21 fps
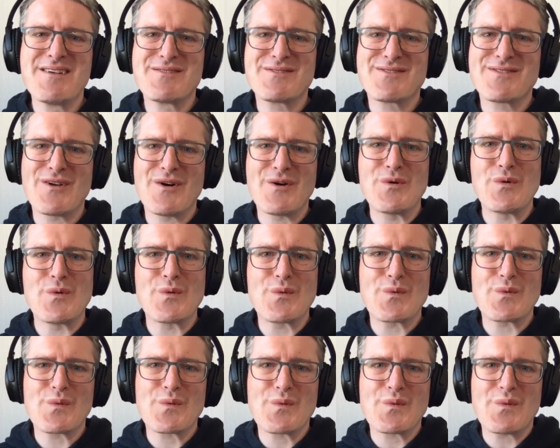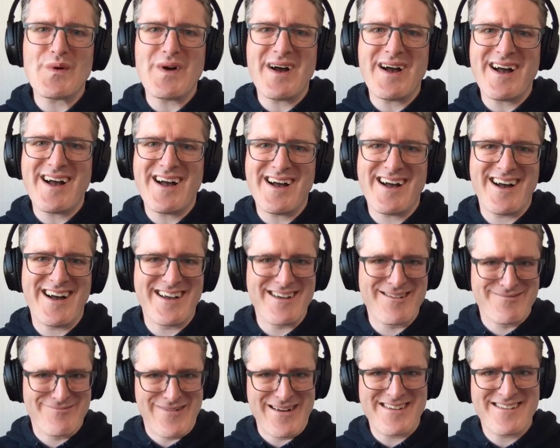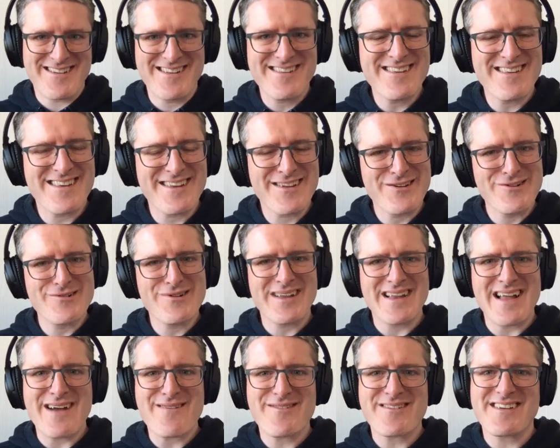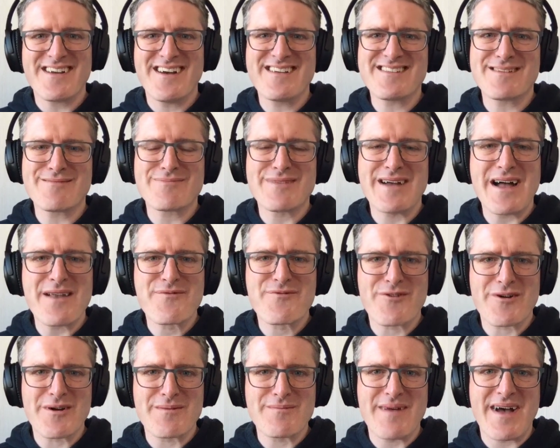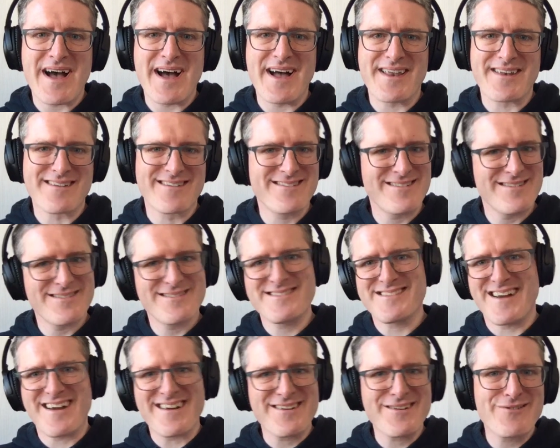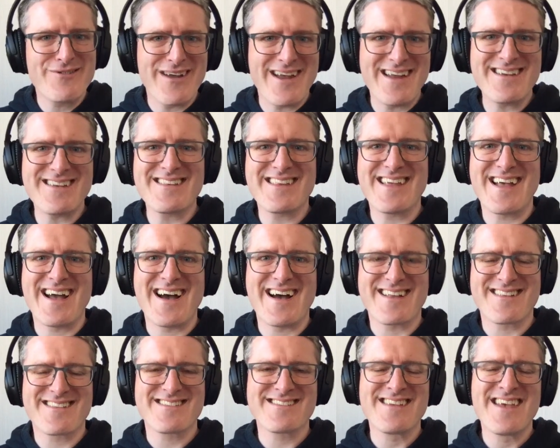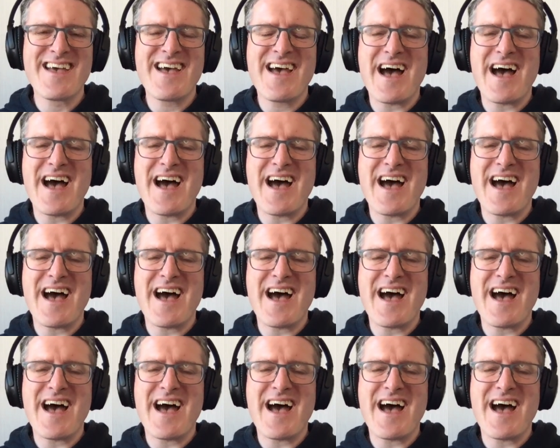So I went into the Google advertising platform and started creating the ads.